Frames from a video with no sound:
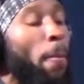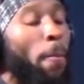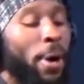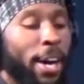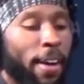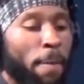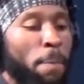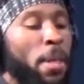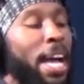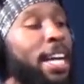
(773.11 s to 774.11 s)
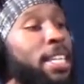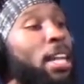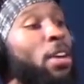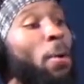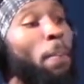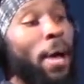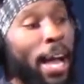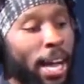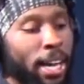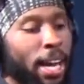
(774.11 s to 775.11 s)
But as I look
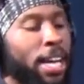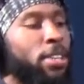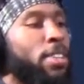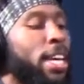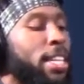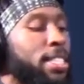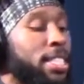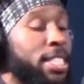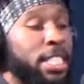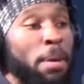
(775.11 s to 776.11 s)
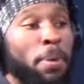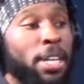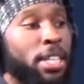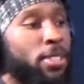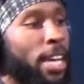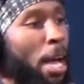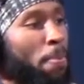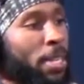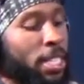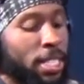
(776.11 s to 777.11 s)
back, I know that systemically it was
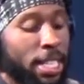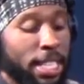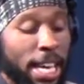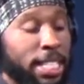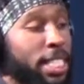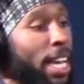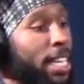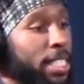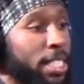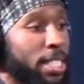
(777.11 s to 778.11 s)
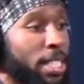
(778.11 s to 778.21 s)
happening in education.